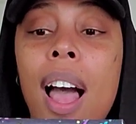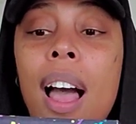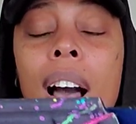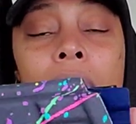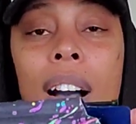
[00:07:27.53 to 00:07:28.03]

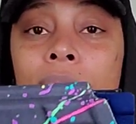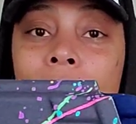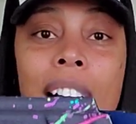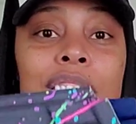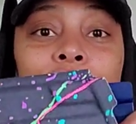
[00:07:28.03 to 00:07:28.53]
Oh,
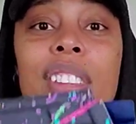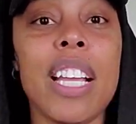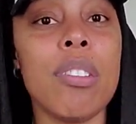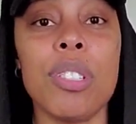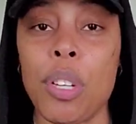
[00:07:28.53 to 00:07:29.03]
Roger,
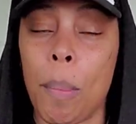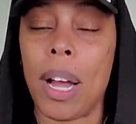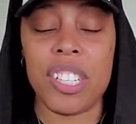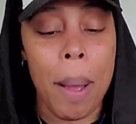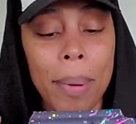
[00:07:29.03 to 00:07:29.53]
thank you so
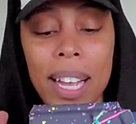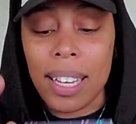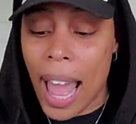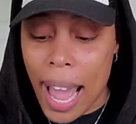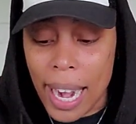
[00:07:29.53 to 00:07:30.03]
much. I'm
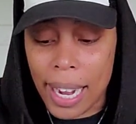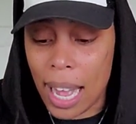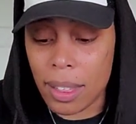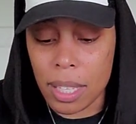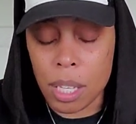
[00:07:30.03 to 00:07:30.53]
glad I
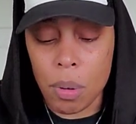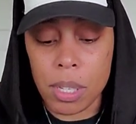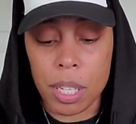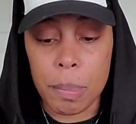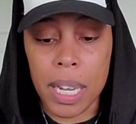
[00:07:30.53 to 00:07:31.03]
got this
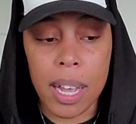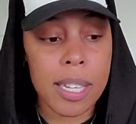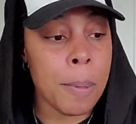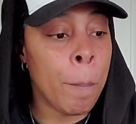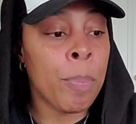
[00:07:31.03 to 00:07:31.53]
holster
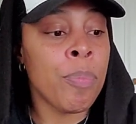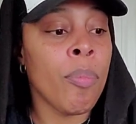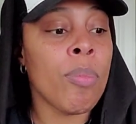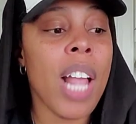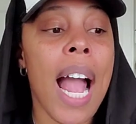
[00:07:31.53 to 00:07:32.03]
because
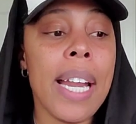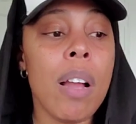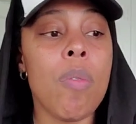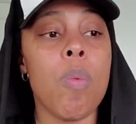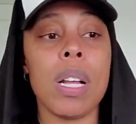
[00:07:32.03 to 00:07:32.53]
I
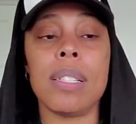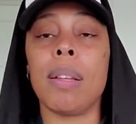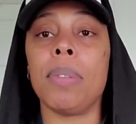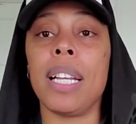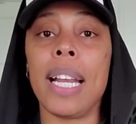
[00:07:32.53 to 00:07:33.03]
didn't want
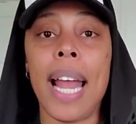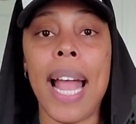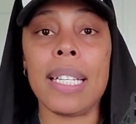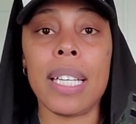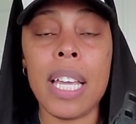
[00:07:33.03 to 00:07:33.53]
something that I
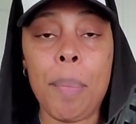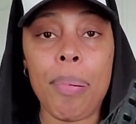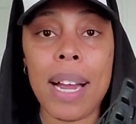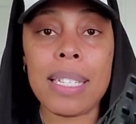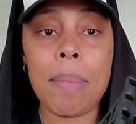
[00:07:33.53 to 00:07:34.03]
had to keep
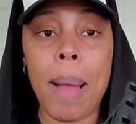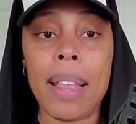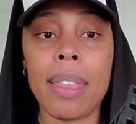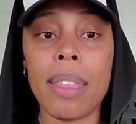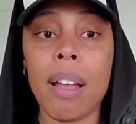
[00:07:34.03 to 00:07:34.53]
pressing my
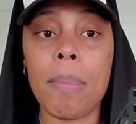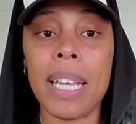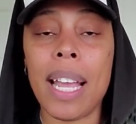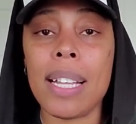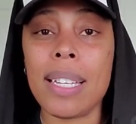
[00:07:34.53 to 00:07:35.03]
thumb
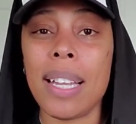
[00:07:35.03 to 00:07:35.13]
against.